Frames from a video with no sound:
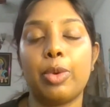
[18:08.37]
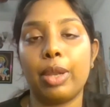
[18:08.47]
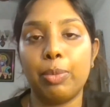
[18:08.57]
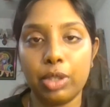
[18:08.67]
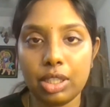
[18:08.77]
you
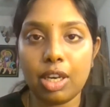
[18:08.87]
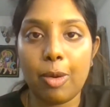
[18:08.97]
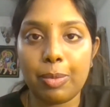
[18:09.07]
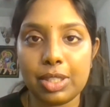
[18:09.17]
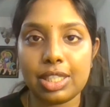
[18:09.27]
can put in the
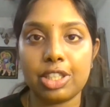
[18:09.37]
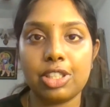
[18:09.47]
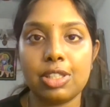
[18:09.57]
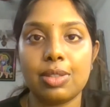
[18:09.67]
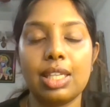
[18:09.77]
comment
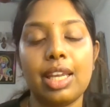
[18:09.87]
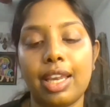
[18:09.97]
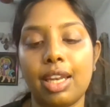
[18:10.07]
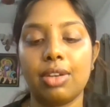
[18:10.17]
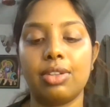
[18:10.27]
section so that I
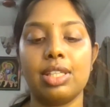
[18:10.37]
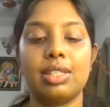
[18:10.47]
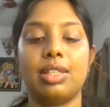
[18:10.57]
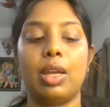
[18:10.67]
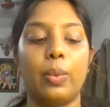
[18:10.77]
can
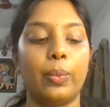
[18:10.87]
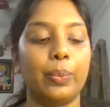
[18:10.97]
address it now.